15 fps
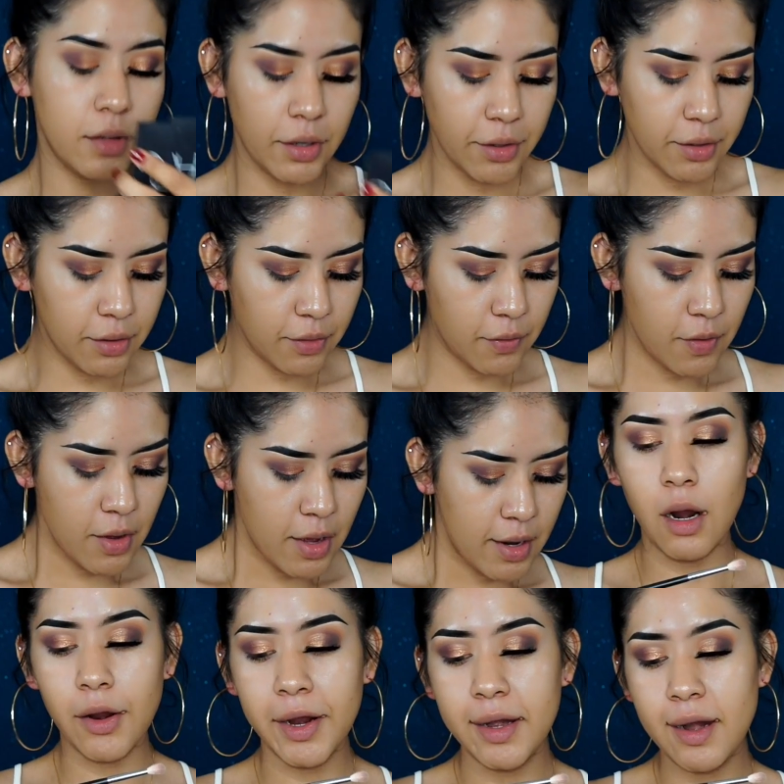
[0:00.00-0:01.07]
There you go.
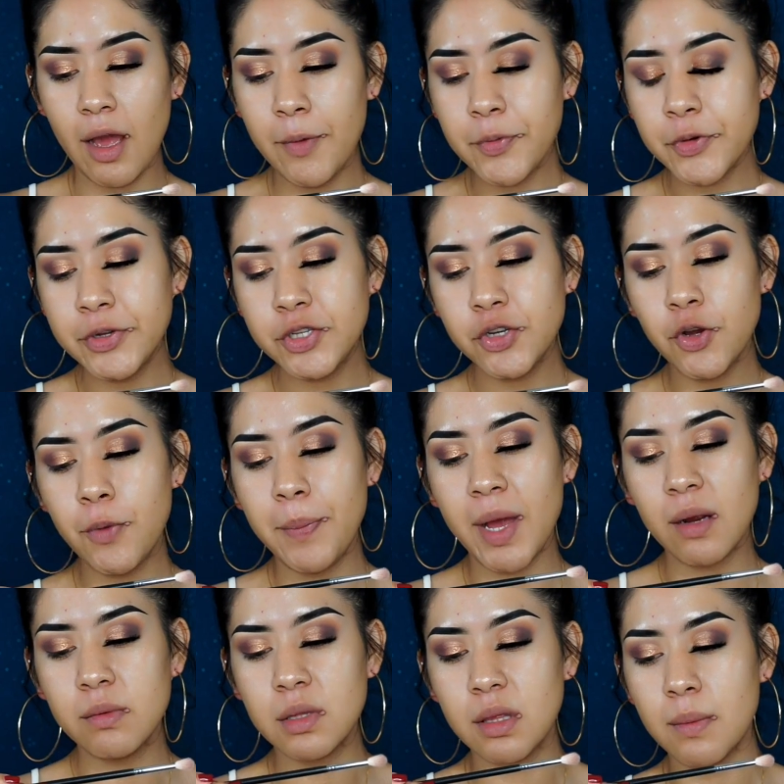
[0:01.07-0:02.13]
Alright, now I'm going to go
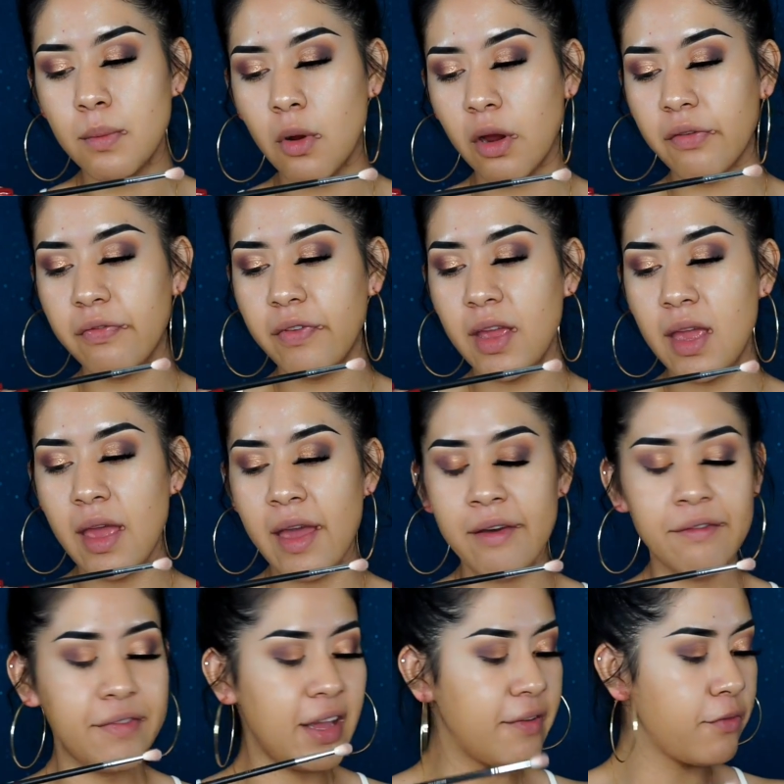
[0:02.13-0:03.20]
back with the Morphe
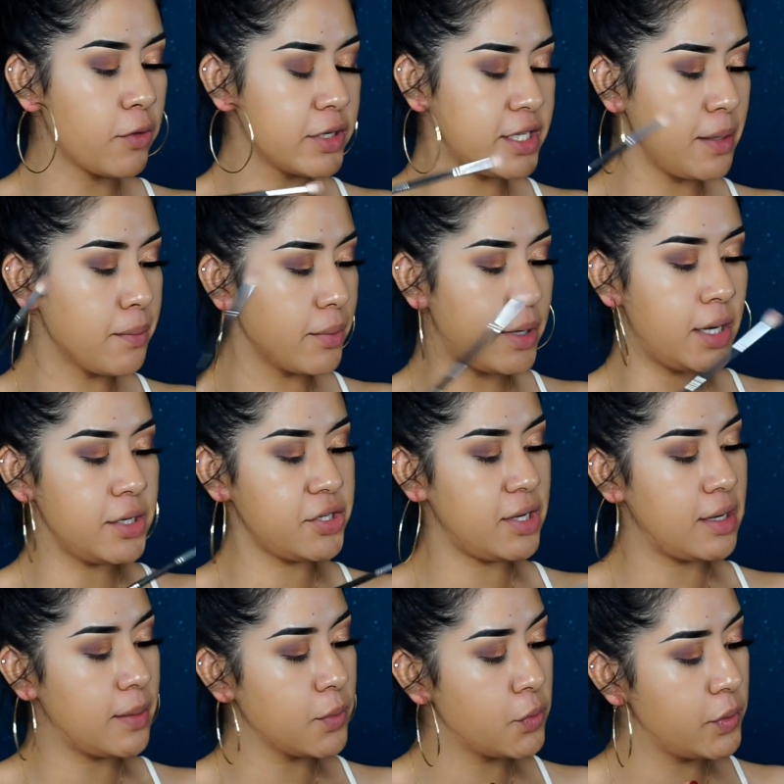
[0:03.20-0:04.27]
M514 brush,
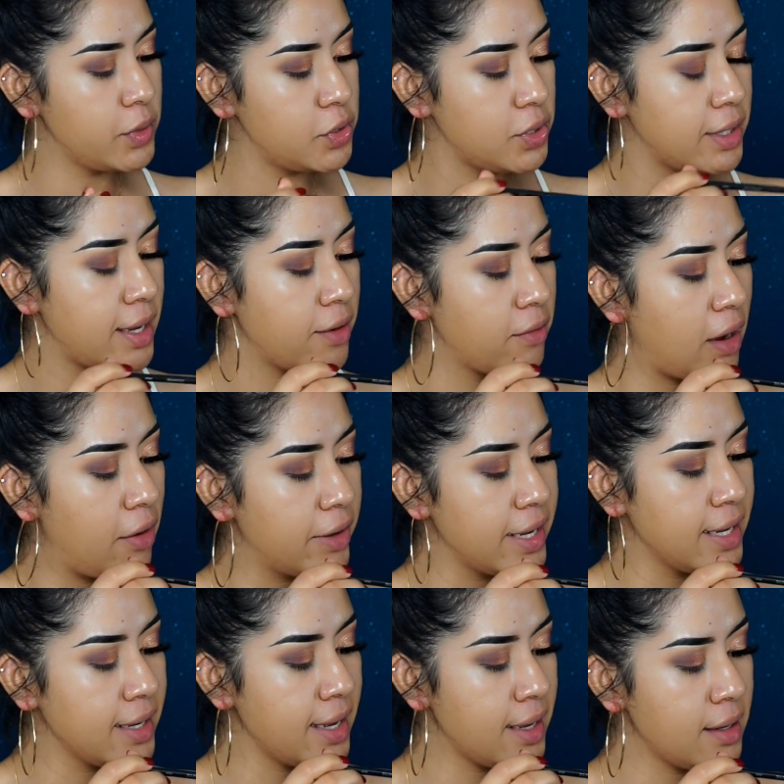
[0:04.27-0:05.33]
and I'm going to get
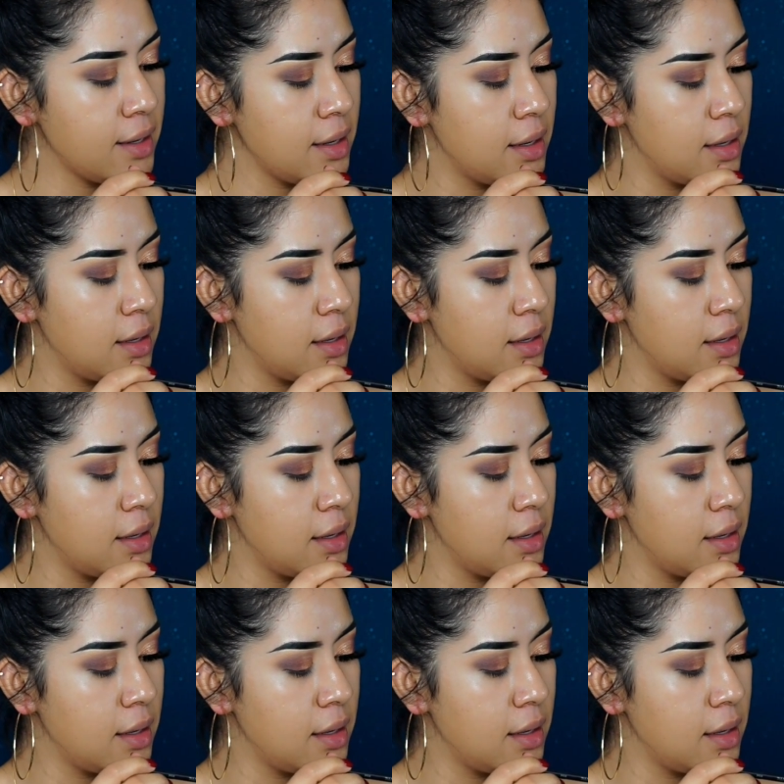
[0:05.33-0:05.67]
rowdy again.